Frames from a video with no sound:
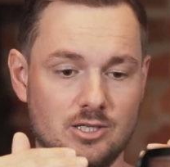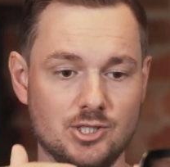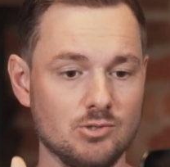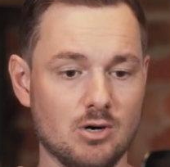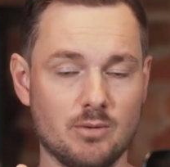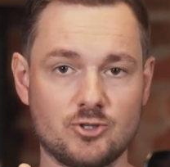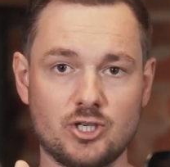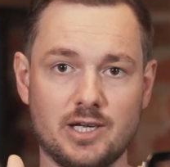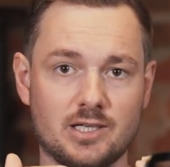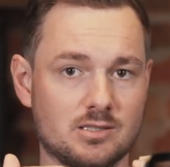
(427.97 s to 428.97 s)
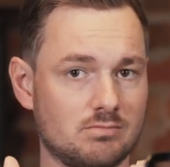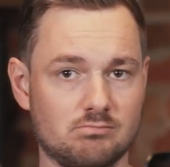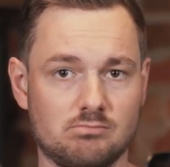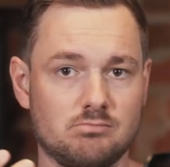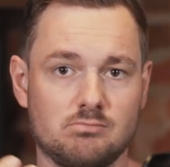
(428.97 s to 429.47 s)
a new object,
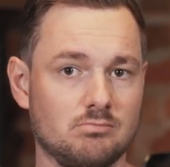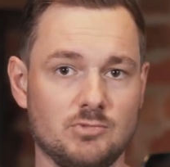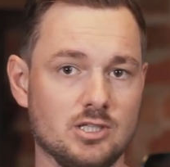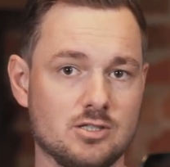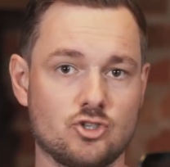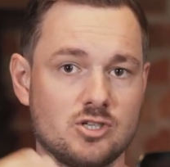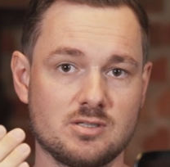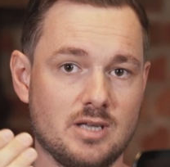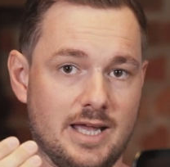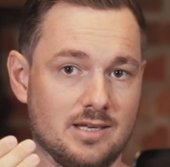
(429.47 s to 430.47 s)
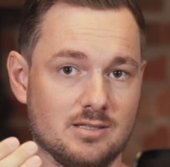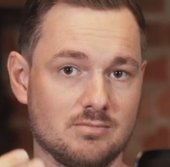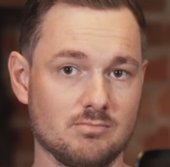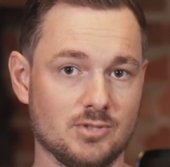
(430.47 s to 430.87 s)
it's just added.